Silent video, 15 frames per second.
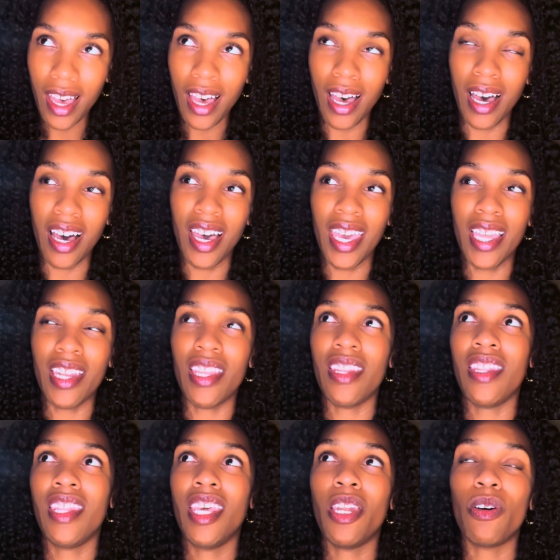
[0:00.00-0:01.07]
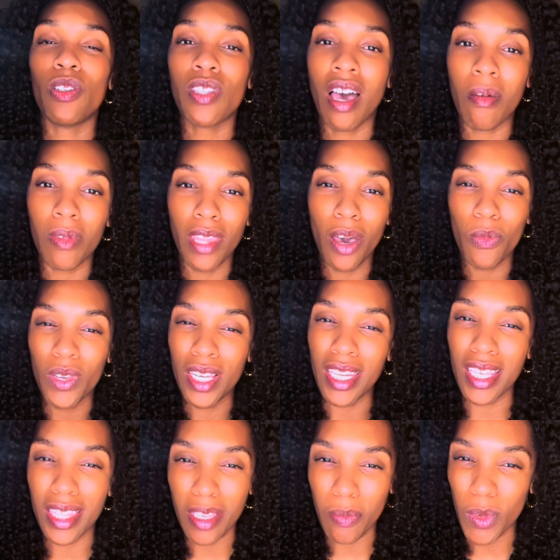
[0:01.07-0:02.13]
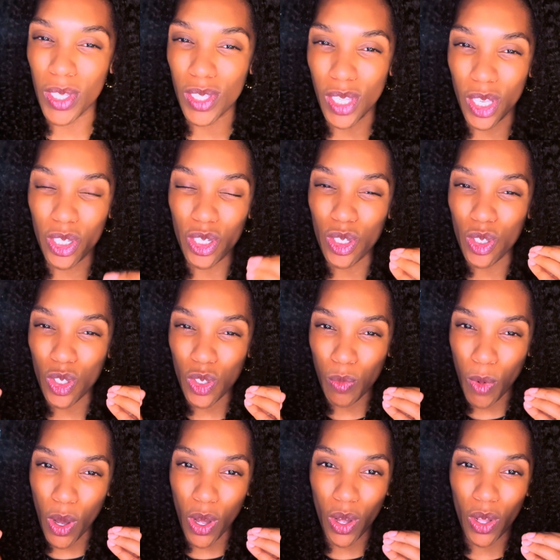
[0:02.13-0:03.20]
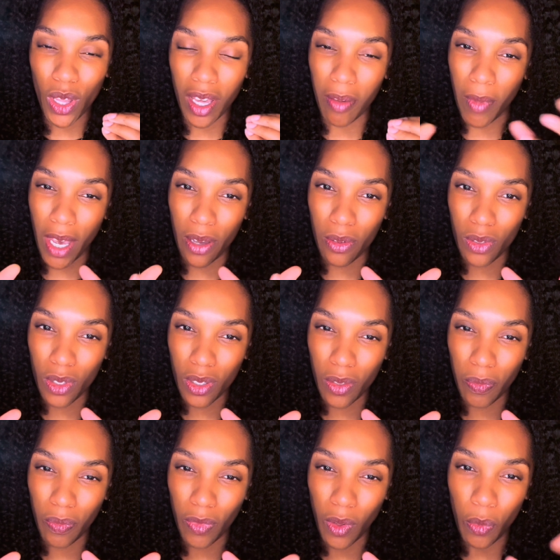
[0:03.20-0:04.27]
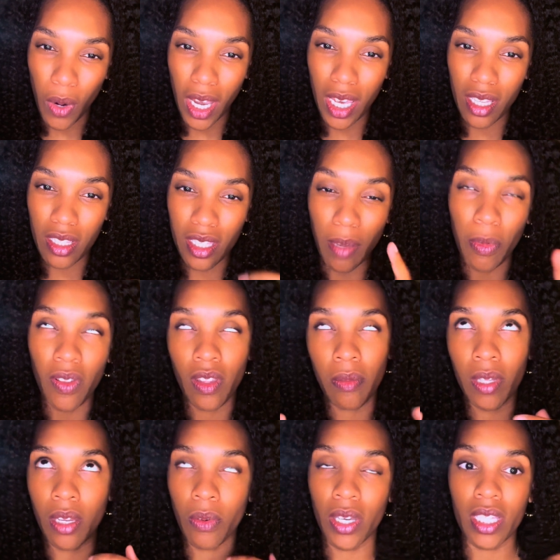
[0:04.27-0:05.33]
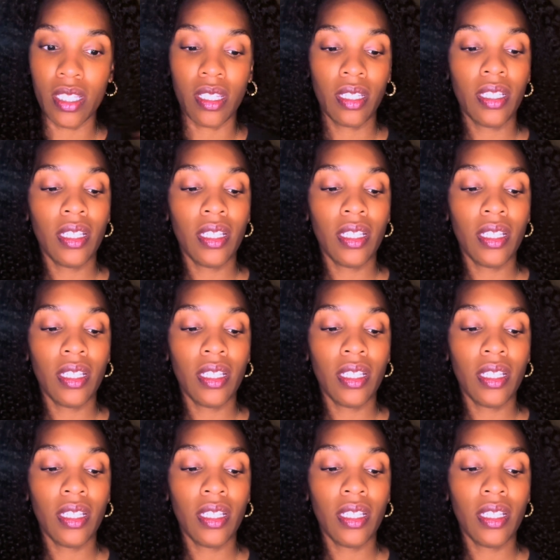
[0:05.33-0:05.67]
and then on top of that, we need them in such small amounts, right? Some of them anyways.